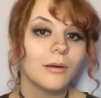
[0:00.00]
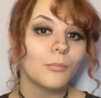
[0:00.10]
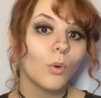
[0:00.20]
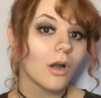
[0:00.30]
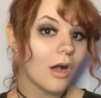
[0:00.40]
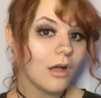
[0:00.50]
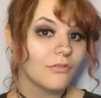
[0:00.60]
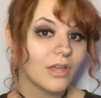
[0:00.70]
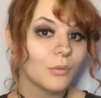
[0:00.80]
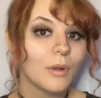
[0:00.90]
More
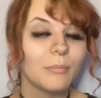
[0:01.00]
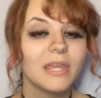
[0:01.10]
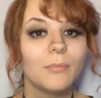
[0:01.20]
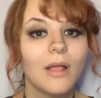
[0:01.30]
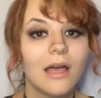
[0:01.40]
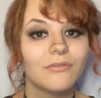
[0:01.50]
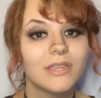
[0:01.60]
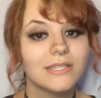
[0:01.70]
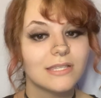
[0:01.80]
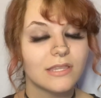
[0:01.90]
often, when people have
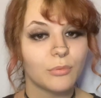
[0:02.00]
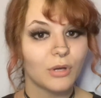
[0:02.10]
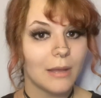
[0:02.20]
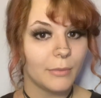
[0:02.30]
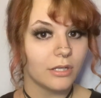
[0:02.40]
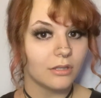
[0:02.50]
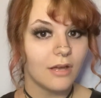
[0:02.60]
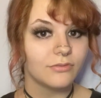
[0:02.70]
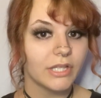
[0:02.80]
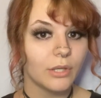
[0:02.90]
this as their primary
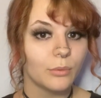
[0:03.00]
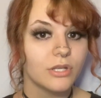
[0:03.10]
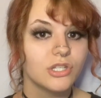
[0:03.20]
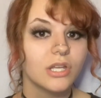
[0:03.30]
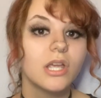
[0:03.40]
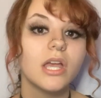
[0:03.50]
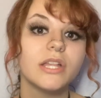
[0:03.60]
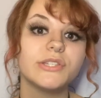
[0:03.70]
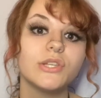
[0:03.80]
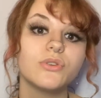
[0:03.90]
love language,
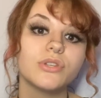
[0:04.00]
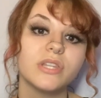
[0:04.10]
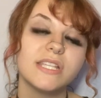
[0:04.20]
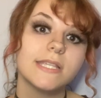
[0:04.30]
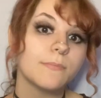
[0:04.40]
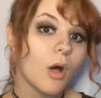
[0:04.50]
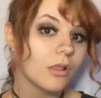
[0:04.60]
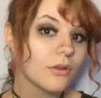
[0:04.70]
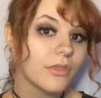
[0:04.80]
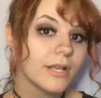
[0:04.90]
it's usually
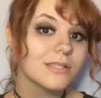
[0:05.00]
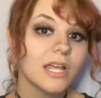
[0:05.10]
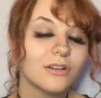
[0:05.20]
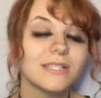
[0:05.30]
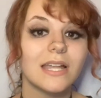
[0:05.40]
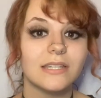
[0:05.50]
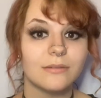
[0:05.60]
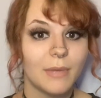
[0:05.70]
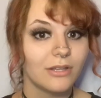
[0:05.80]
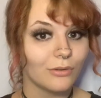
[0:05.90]
smaller things that are
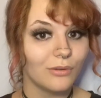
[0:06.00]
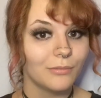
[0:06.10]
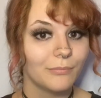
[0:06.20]
sentimental.